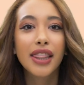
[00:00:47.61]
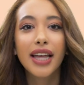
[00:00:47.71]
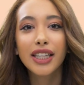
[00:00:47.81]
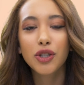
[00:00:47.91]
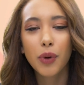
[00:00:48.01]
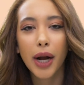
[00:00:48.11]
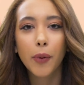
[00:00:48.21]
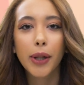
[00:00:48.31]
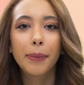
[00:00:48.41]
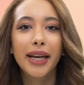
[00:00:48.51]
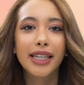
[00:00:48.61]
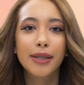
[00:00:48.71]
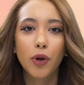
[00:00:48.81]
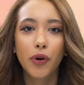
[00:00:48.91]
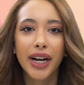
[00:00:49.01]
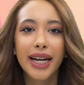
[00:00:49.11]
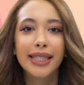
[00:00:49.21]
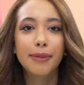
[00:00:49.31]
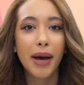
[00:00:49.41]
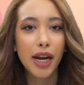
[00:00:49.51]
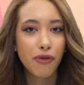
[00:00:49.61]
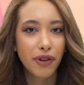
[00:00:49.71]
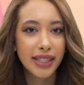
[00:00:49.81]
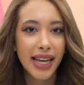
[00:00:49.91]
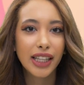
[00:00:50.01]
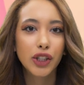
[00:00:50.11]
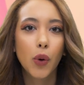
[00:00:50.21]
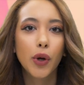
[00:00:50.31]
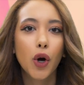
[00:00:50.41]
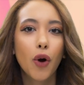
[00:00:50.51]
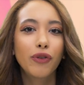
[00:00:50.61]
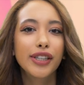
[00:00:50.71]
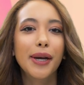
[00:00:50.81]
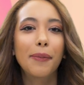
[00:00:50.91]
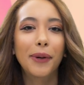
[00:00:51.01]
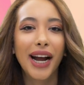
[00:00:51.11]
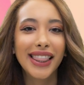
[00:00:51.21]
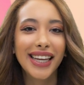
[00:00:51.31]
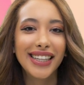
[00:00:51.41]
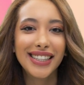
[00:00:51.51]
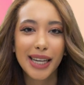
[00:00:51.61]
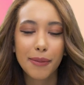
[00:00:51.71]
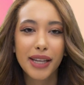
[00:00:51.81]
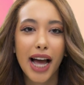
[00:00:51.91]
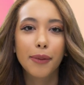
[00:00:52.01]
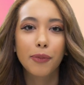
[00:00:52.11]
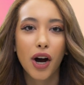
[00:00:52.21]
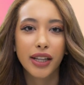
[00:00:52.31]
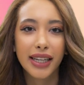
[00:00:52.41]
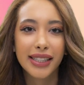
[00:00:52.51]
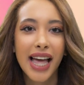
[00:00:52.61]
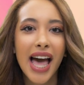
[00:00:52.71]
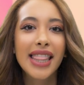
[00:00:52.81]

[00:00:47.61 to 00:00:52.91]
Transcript: That's why we'll be exploring its benefits and going over some practical tips and products